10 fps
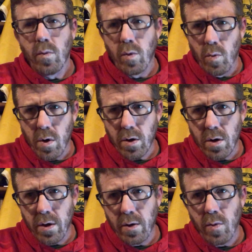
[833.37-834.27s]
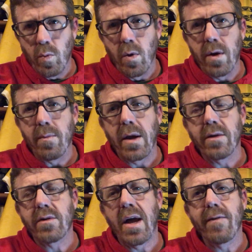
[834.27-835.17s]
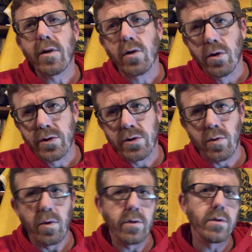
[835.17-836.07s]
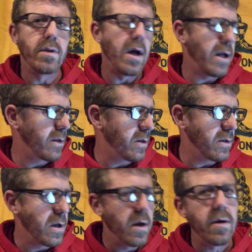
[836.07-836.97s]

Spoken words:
We'll work on what it means to have a good source, not just